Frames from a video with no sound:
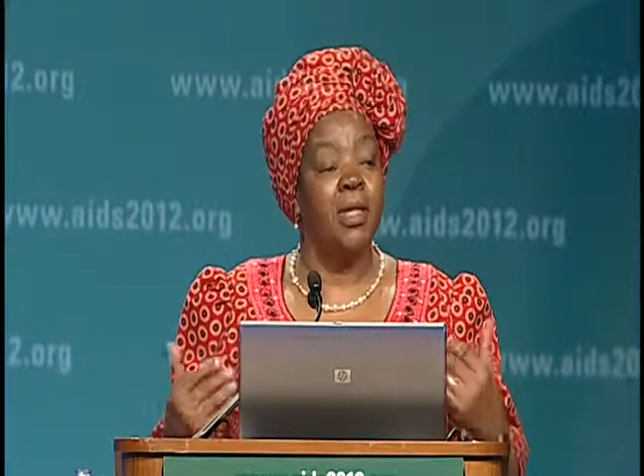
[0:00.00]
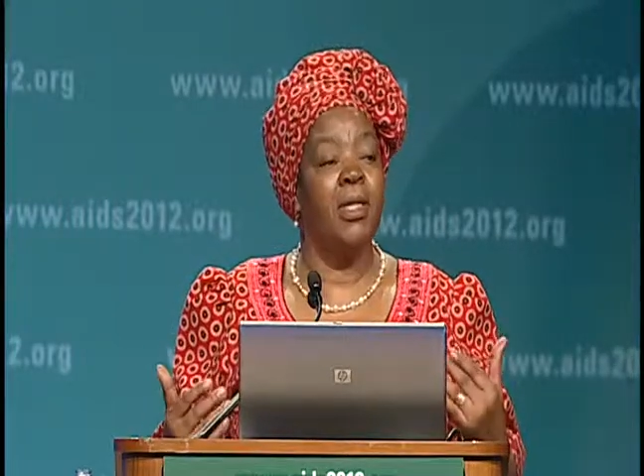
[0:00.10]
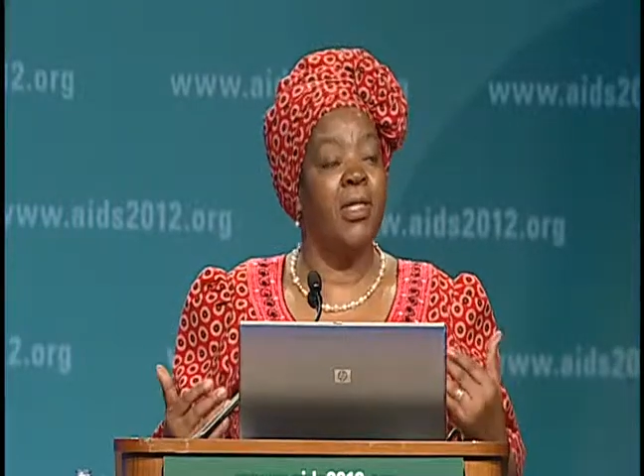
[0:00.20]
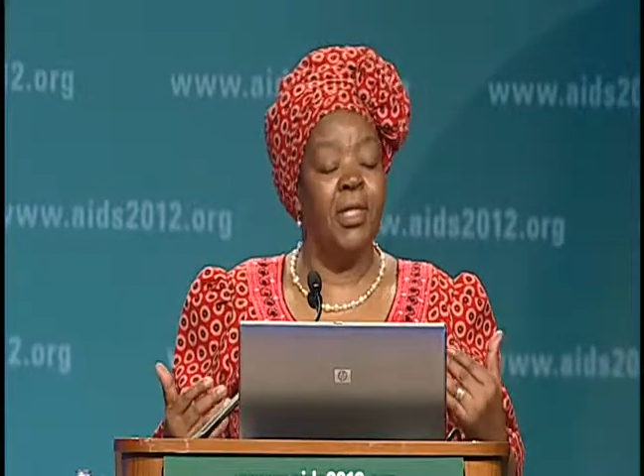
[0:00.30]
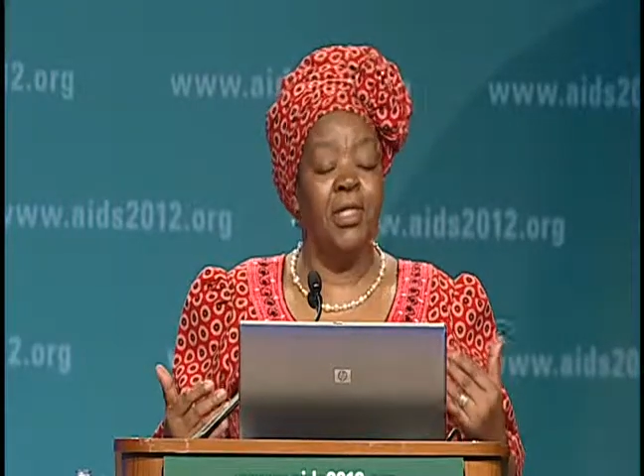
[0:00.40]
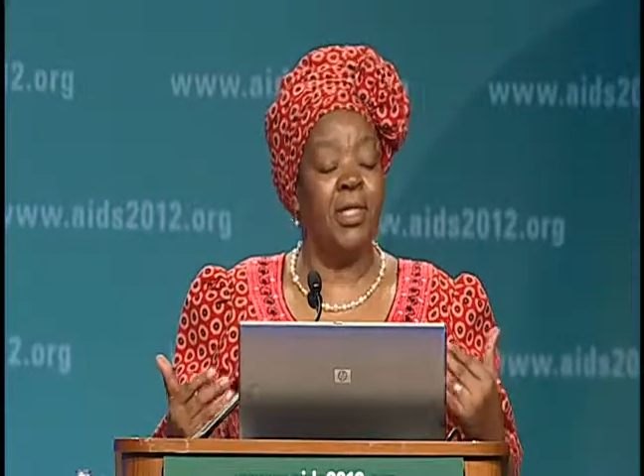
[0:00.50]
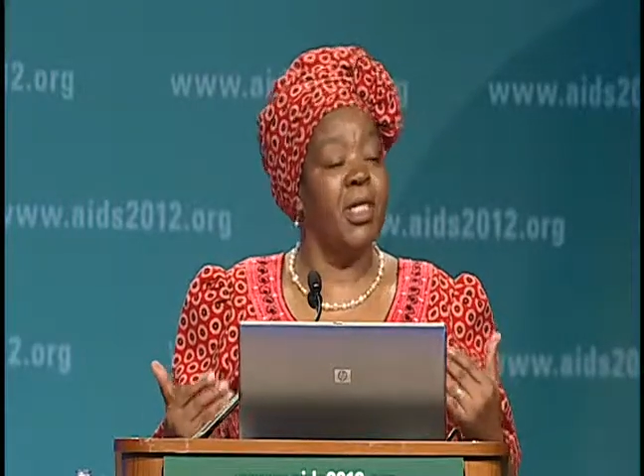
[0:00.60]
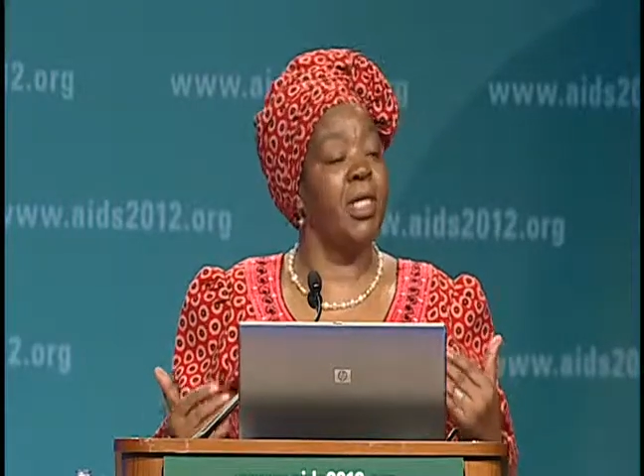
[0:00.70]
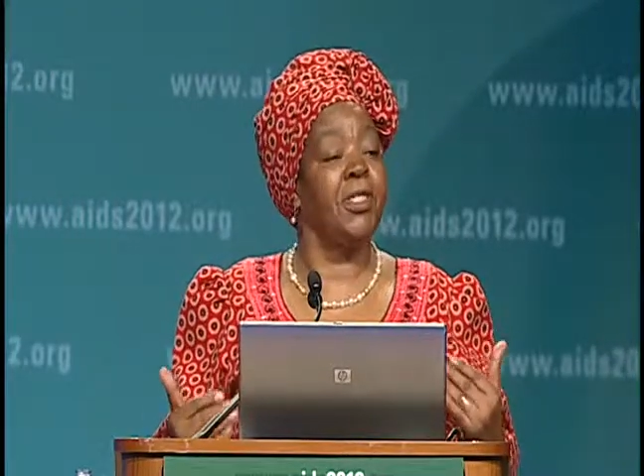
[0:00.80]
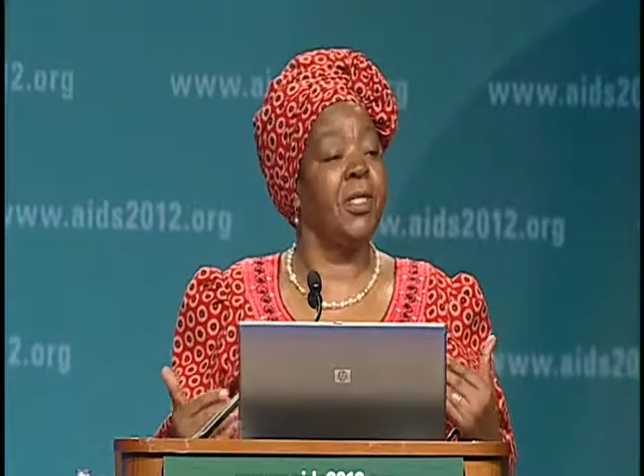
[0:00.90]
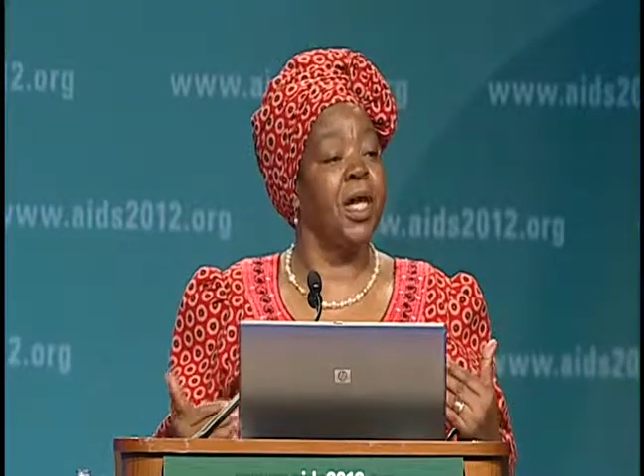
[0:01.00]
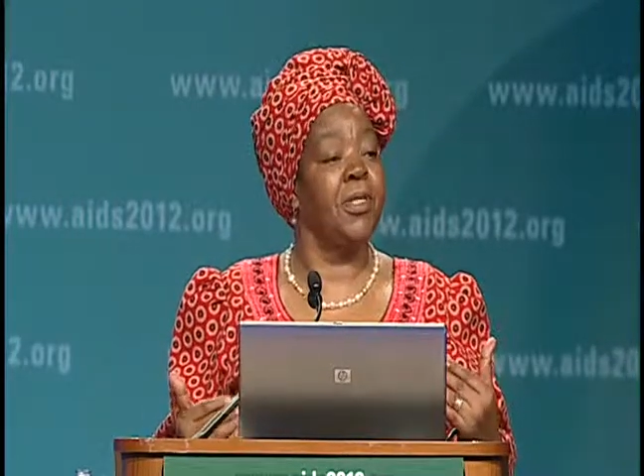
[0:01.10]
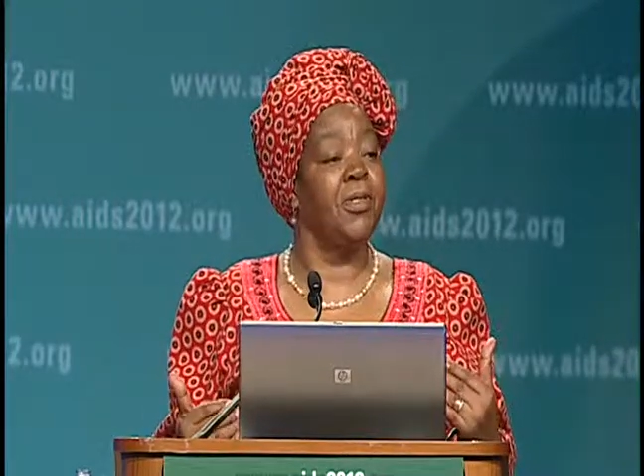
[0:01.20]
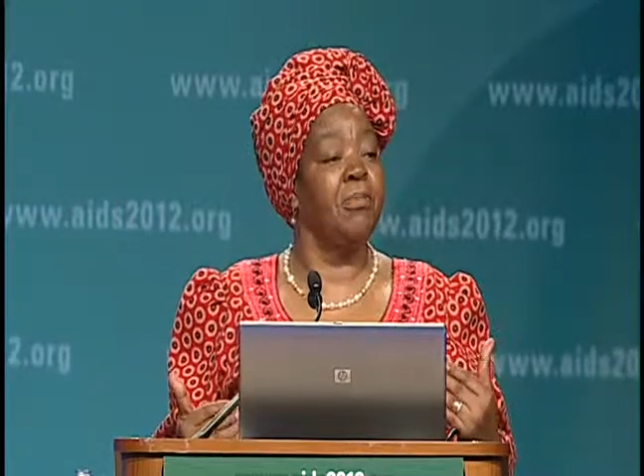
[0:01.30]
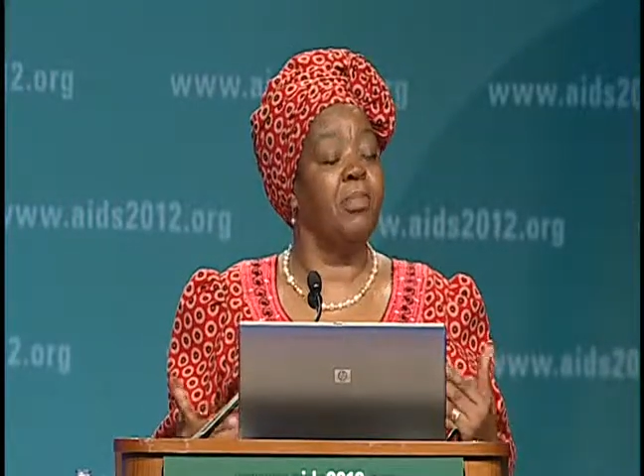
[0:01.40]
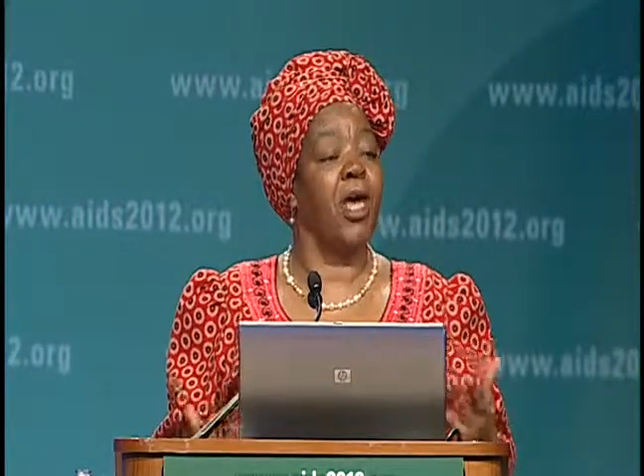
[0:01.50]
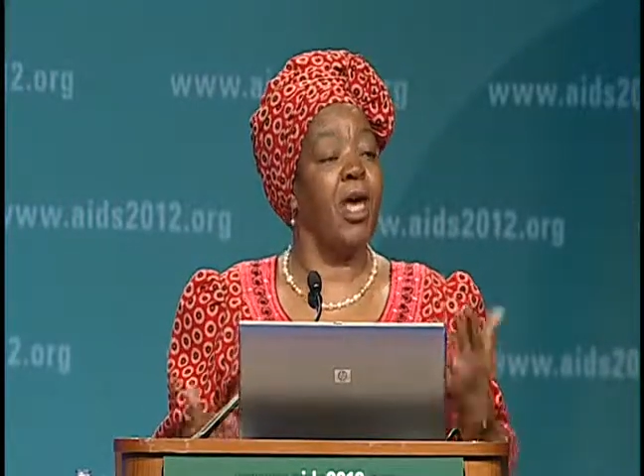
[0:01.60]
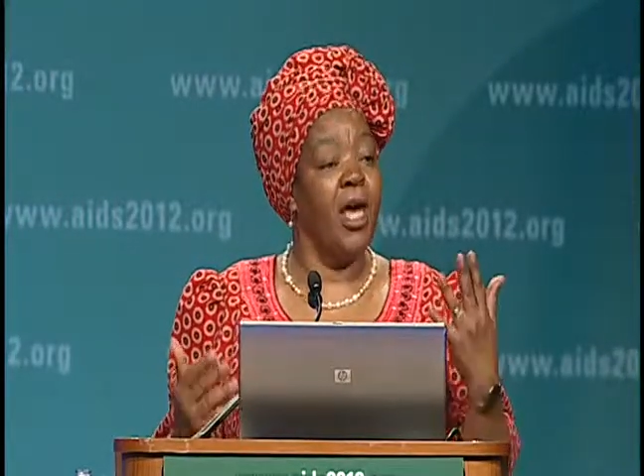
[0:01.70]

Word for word: it's, it's great. They